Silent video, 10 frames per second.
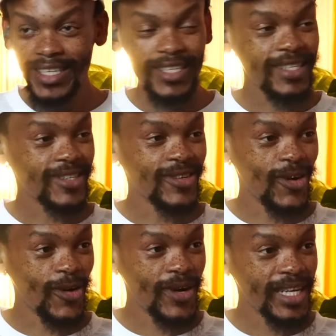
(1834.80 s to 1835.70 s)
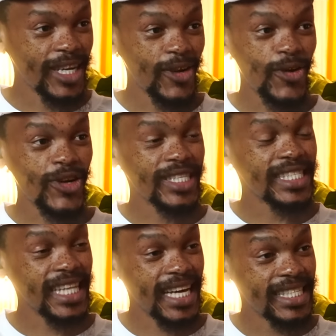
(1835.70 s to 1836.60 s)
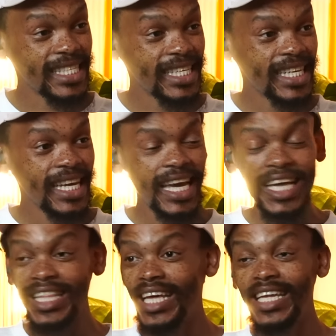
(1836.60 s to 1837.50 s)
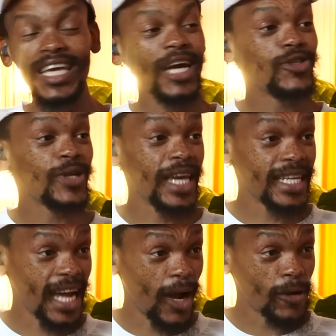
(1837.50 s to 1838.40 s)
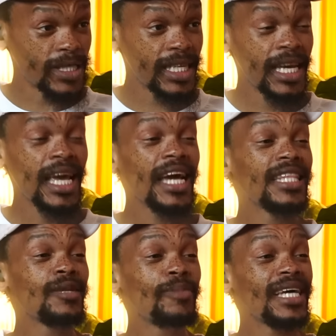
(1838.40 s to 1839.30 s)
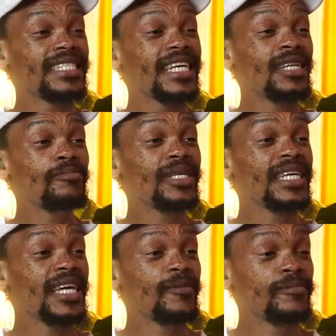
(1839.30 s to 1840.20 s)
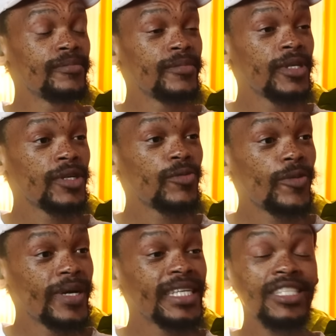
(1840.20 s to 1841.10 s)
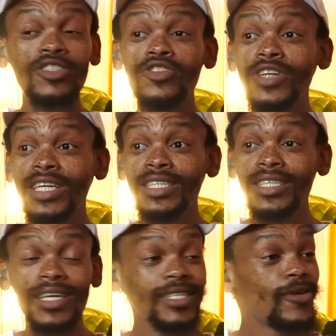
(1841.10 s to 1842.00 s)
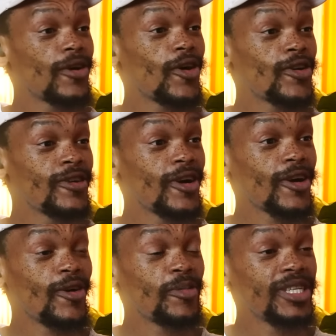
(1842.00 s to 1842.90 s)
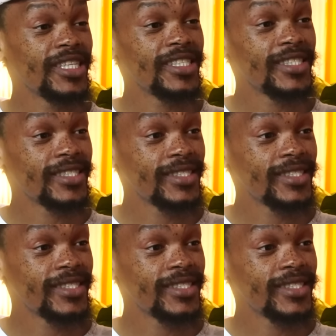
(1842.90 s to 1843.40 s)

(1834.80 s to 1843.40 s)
you know, in Kroonstad. And then he had to get out. And then by 10 p.m., we were in Strand at our accommodation.